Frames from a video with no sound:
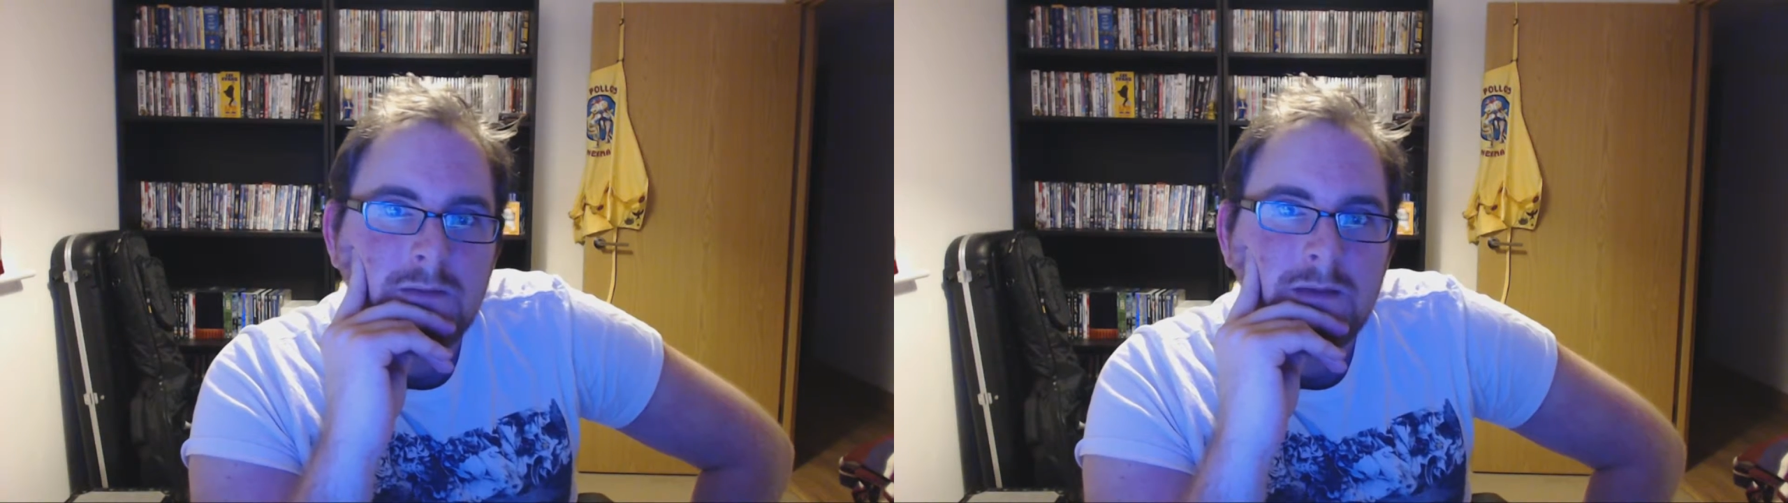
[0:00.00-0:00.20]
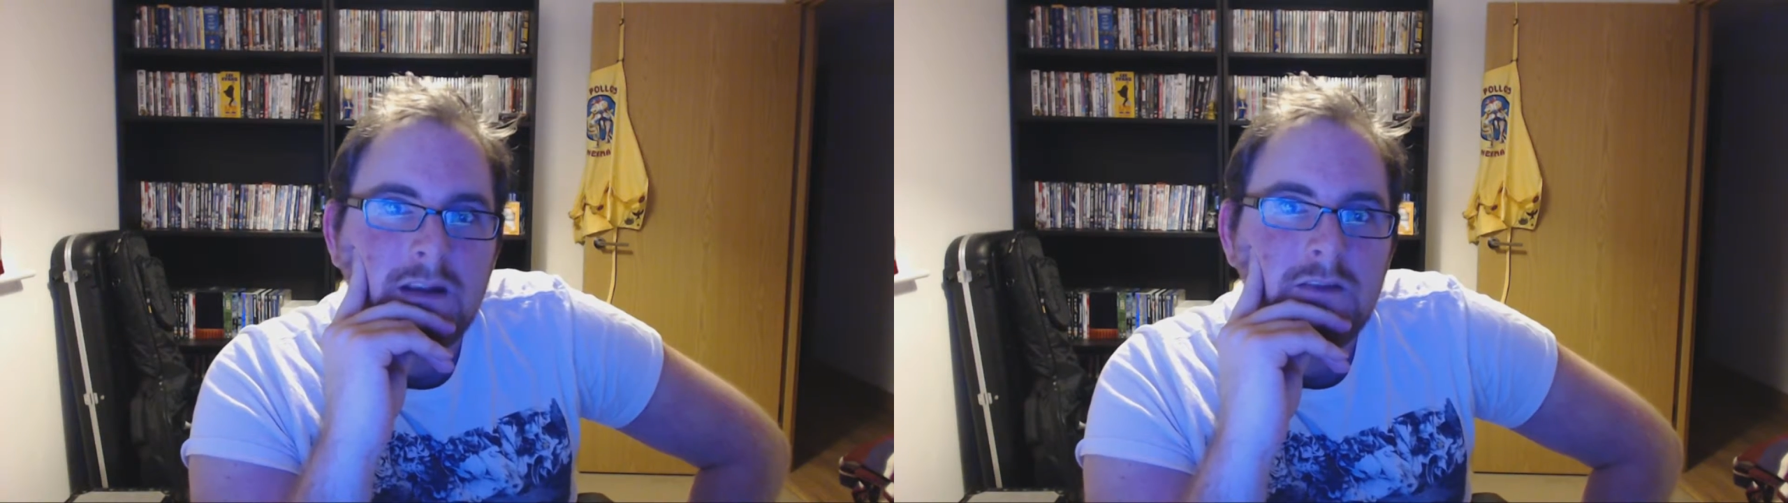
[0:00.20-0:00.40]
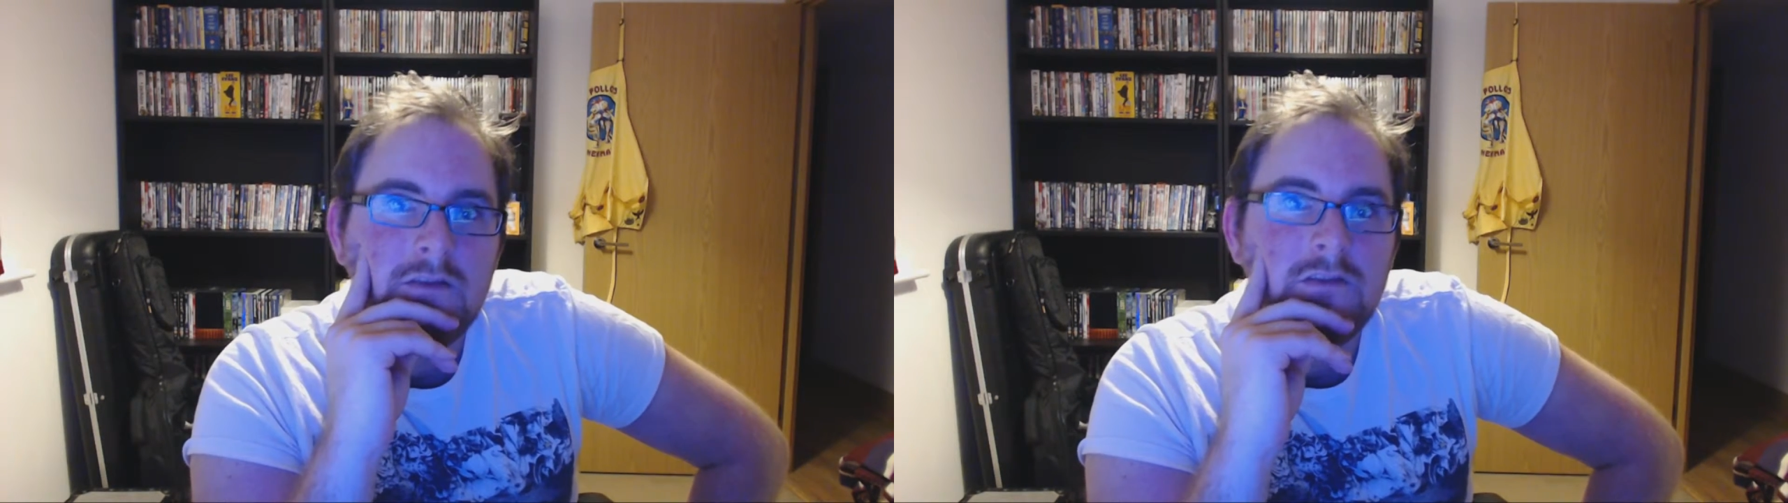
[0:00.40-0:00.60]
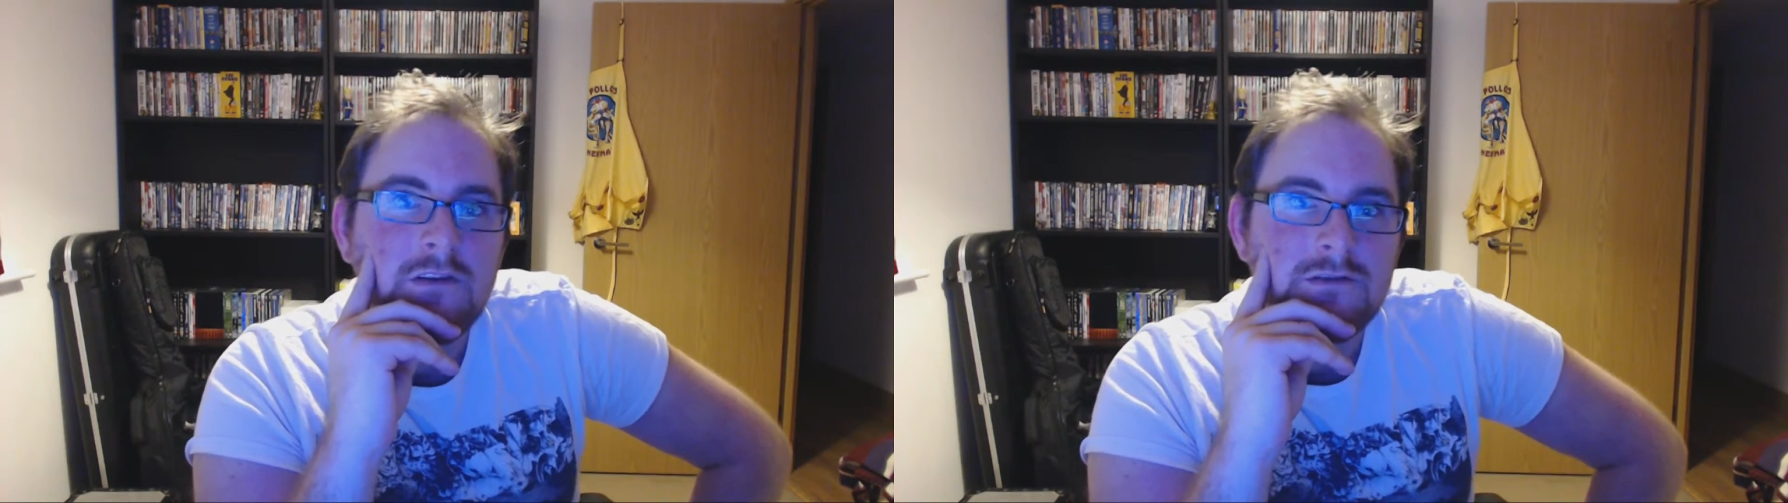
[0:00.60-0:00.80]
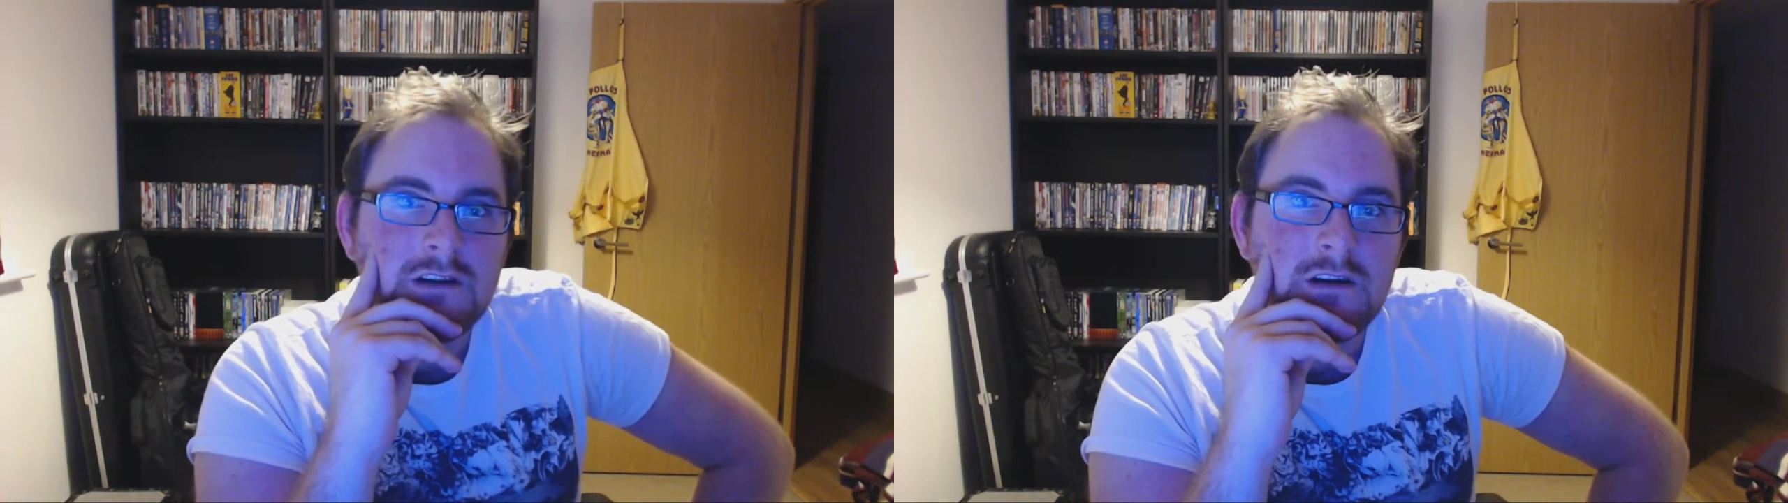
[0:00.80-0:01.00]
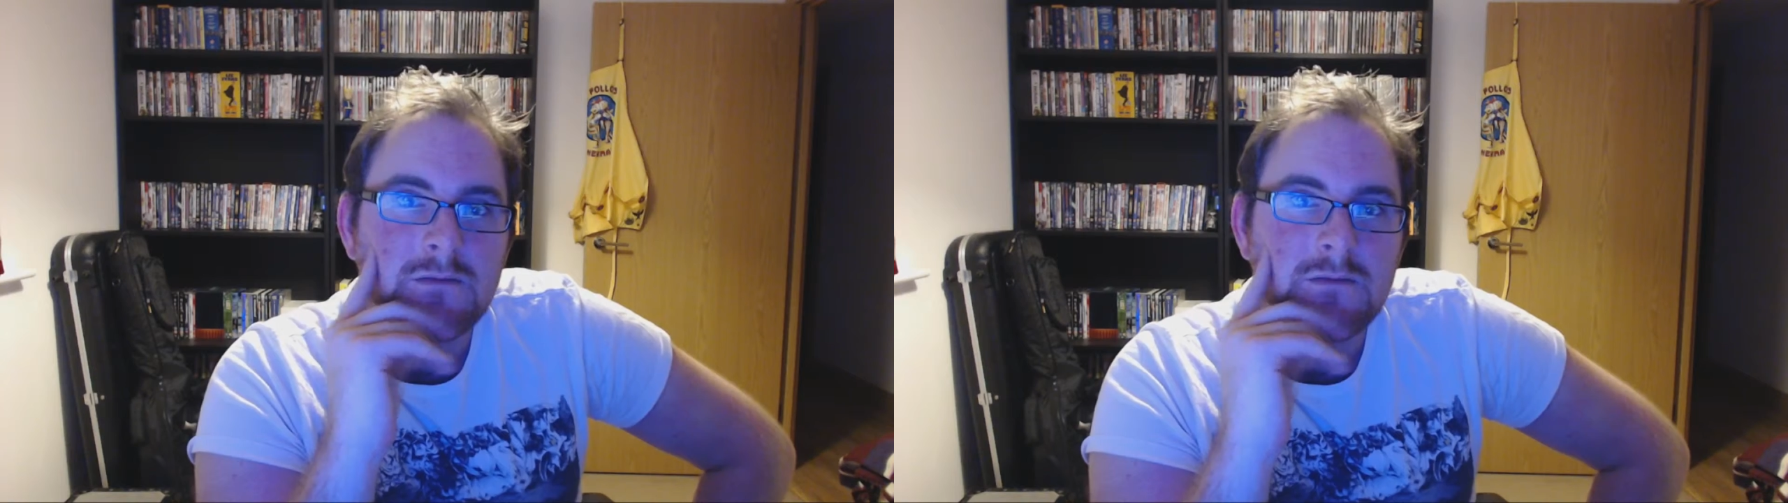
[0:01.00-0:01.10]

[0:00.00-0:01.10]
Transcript: I'm only doing YouTube.